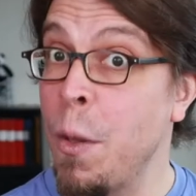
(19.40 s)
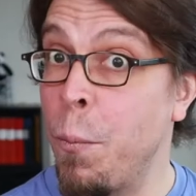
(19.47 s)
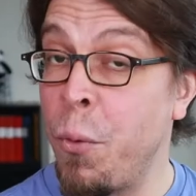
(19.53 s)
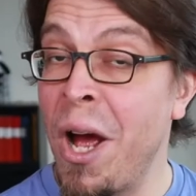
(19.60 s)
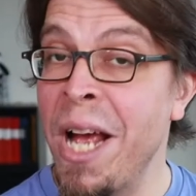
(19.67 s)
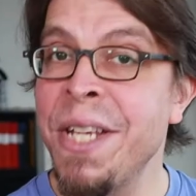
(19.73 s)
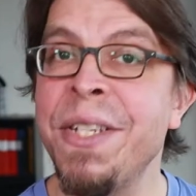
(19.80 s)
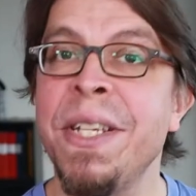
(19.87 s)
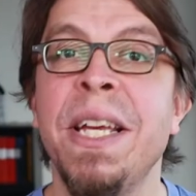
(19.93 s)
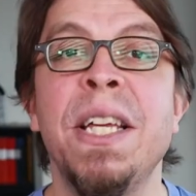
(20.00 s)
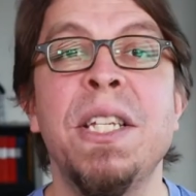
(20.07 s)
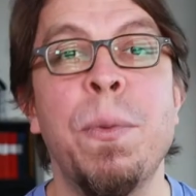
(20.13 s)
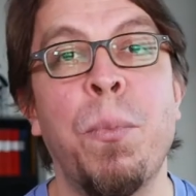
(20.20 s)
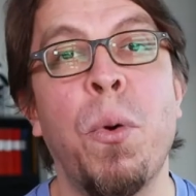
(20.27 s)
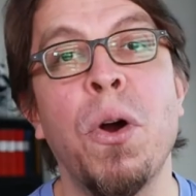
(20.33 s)
The price
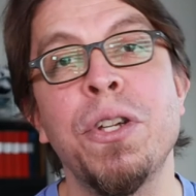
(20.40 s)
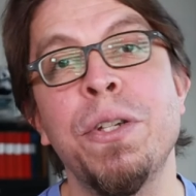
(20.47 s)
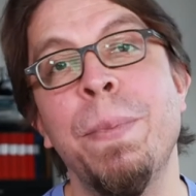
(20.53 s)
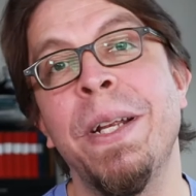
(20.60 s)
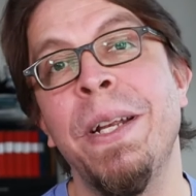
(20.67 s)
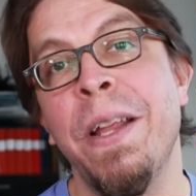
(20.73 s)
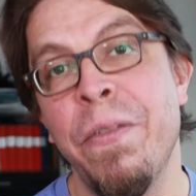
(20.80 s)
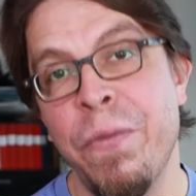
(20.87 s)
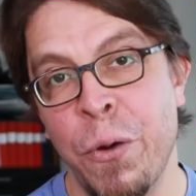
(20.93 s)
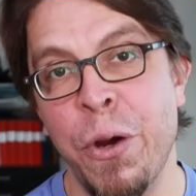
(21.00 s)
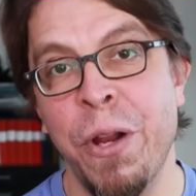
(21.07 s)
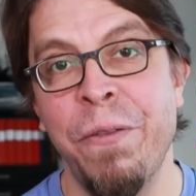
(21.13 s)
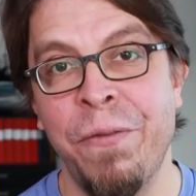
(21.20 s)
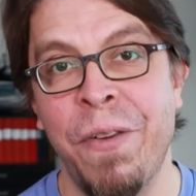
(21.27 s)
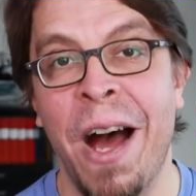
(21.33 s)
is approximately
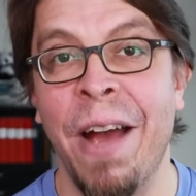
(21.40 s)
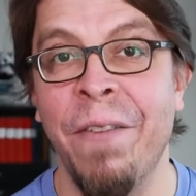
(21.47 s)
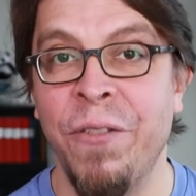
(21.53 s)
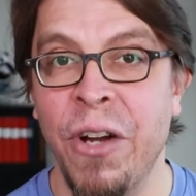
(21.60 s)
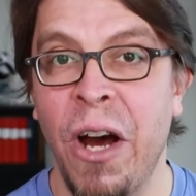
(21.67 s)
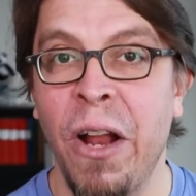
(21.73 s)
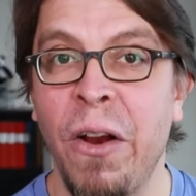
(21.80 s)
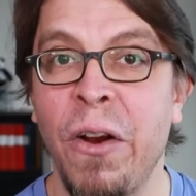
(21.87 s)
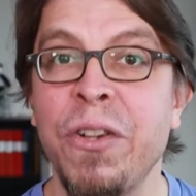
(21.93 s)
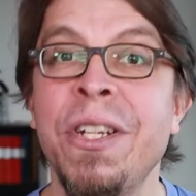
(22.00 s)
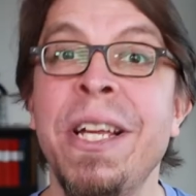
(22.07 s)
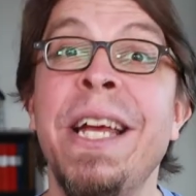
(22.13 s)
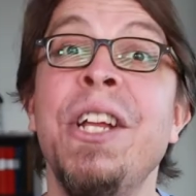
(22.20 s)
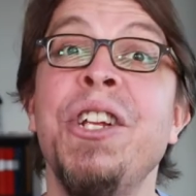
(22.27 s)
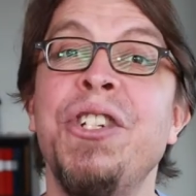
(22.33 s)
thirty-five dollars.
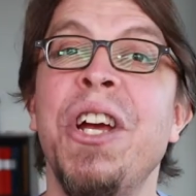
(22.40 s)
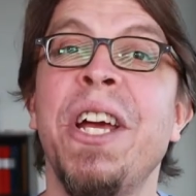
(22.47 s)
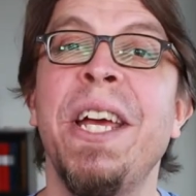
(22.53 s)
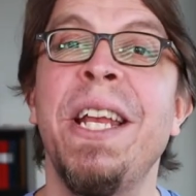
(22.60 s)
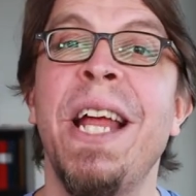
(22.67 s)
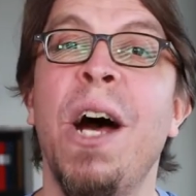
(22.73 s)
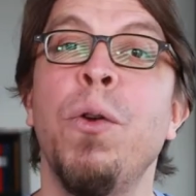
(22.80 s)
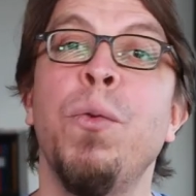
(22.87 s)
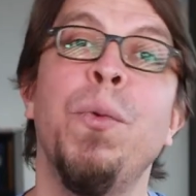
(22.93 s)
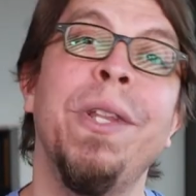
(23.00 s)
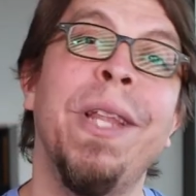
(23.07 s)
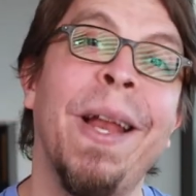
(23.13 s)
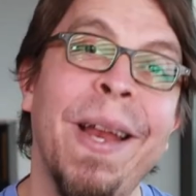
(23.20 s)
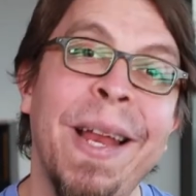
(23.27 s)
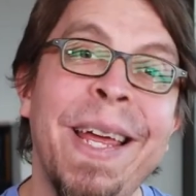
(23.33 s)
Check it out
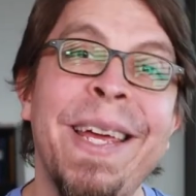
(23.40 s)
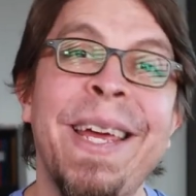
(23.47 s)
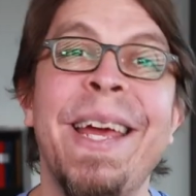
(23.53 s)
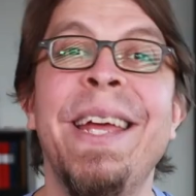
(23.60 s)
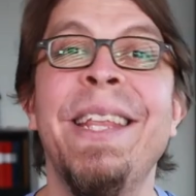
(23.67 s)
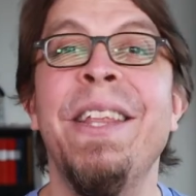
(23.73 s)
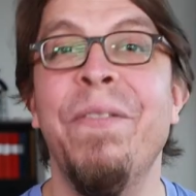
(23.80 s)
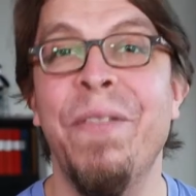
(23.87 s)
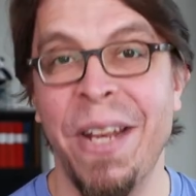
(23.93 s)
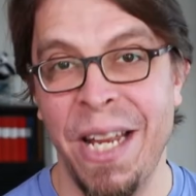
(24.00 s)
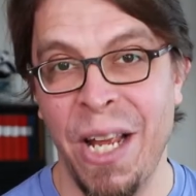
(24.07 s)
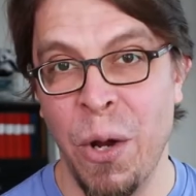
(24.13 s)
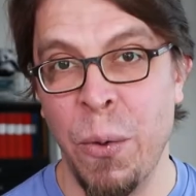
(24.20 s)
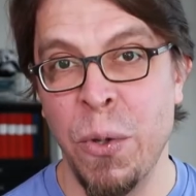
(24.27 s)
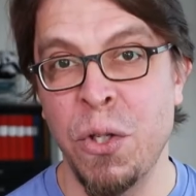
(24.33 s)
with the link in the
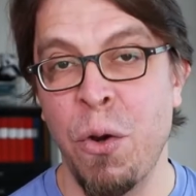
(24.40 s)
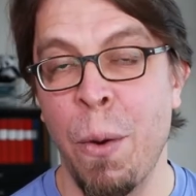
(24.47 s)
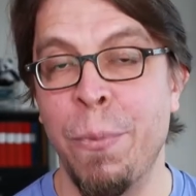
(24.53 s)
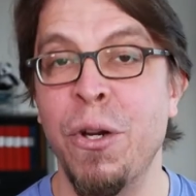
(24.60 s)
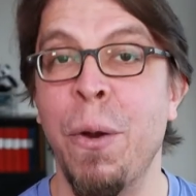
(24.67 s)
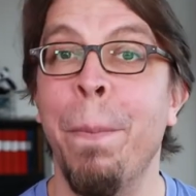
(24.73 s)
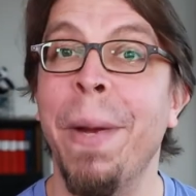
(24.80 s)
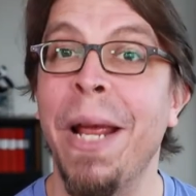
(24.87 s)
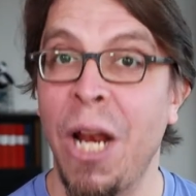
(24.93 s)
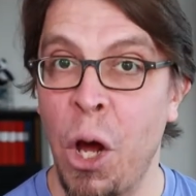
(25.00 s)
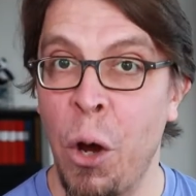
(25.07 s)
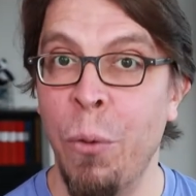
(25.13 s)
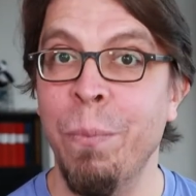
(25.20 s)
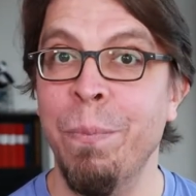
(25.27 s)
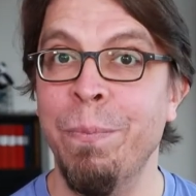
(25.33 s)
video description
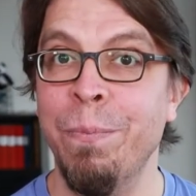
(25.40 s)
below.